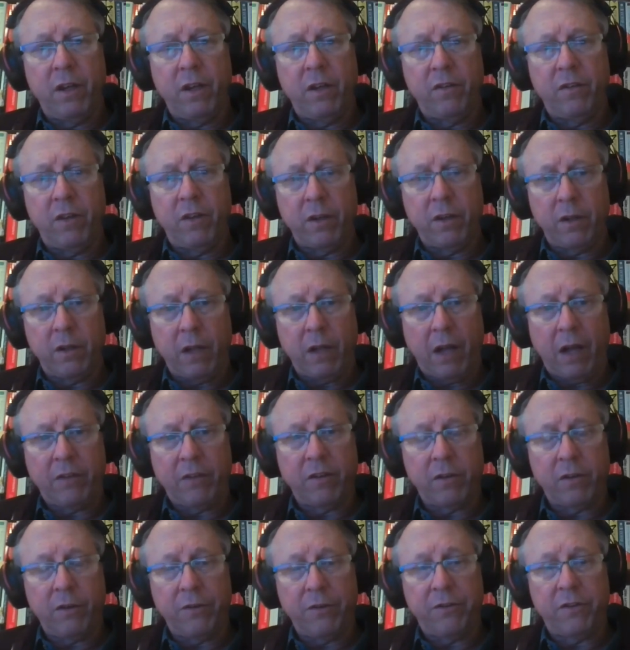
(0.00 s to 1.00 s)
is in
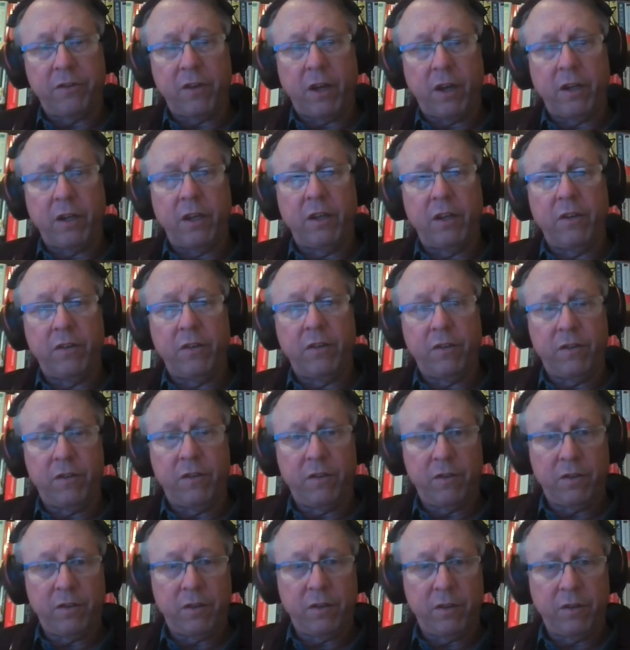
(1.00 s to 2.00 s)
classical
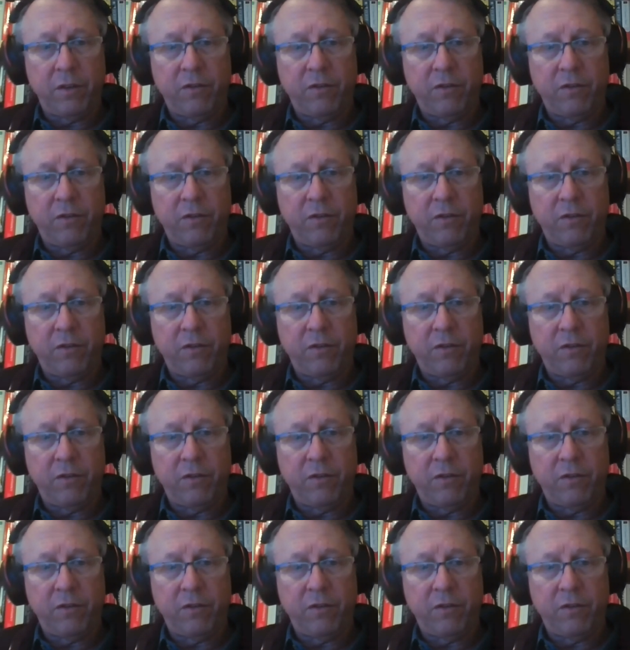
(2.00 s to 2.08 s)
studies,